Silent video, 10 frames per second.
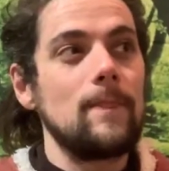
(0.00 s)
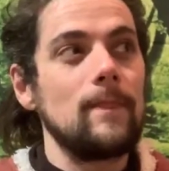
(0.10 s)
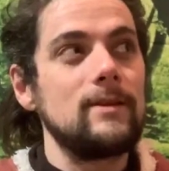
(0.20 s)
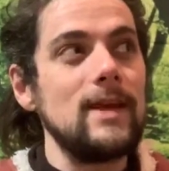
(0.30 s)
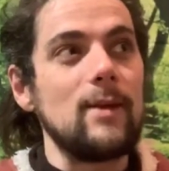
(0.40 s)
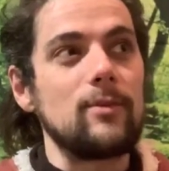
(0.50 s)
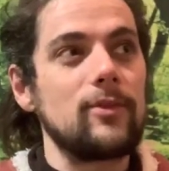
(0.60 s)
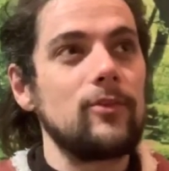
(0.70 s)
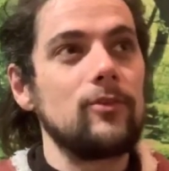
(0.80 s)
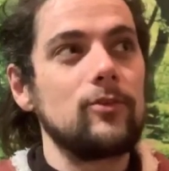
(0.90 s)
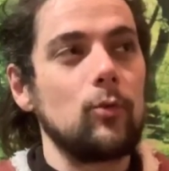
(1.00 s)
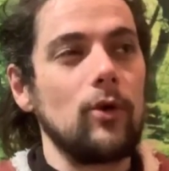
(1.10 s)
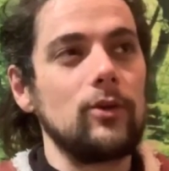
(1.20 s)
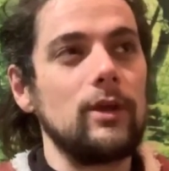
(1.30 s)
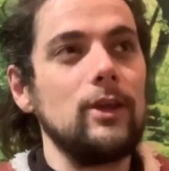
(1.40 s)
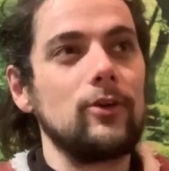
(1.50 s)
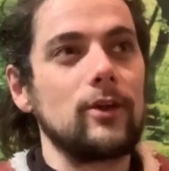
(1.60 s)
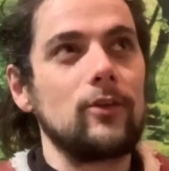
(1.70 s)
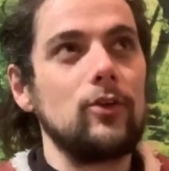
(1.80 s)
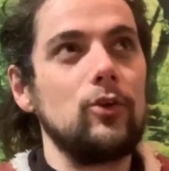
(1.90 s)
depth to what you're
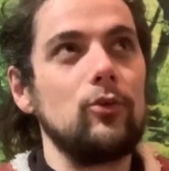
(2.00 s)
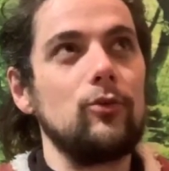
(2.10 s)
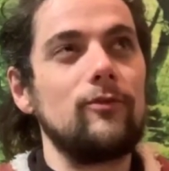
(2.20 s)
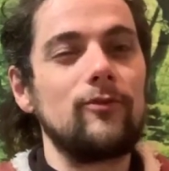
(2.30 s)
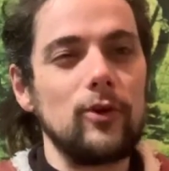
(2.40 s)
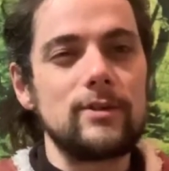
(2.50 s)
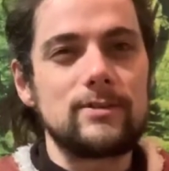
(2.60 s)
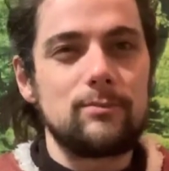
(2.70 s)
hearing than you first